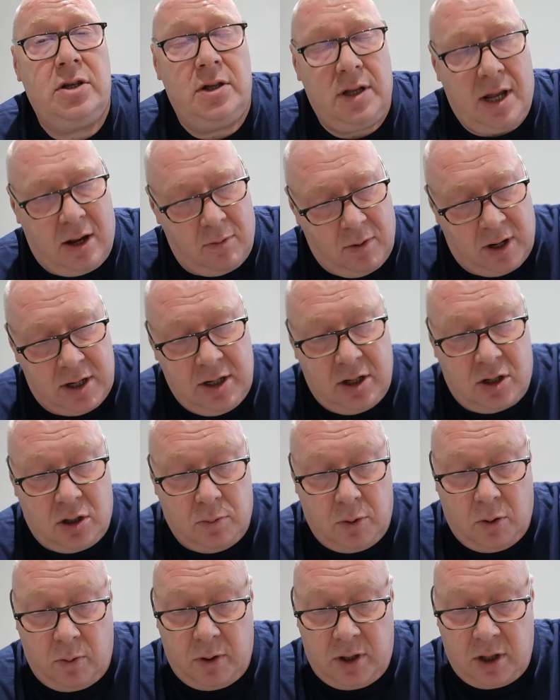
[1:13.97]
and that way you
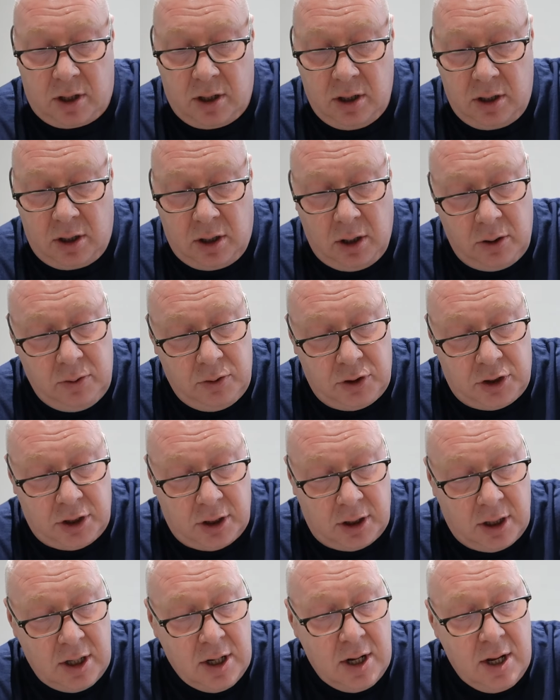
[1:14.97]
come up with a
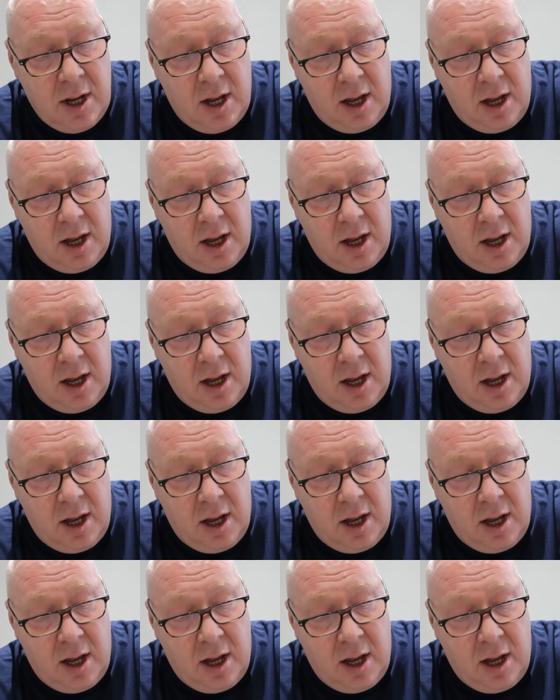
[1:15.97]
conclusion.